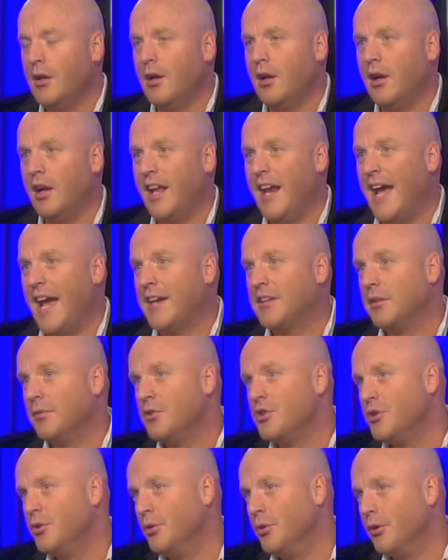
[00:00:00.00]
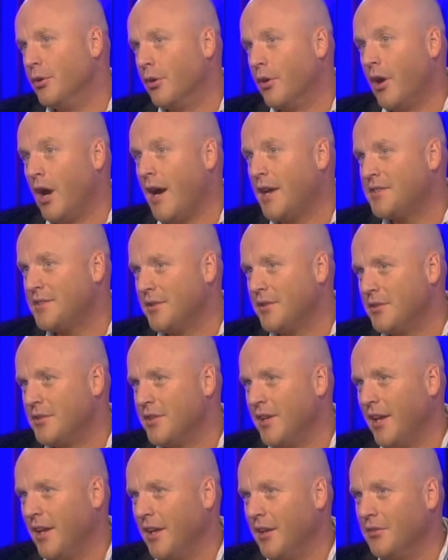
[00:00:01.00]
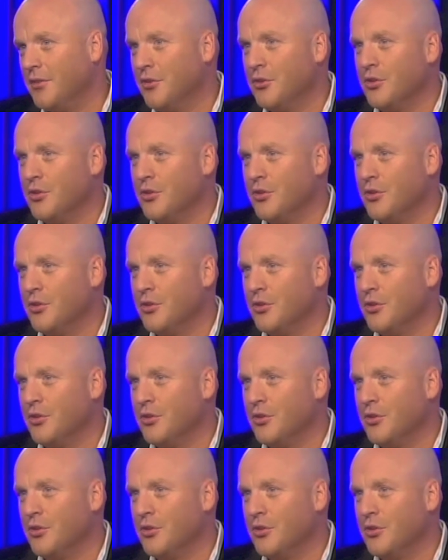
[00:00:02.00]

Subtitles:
an active shooter or a hostage taking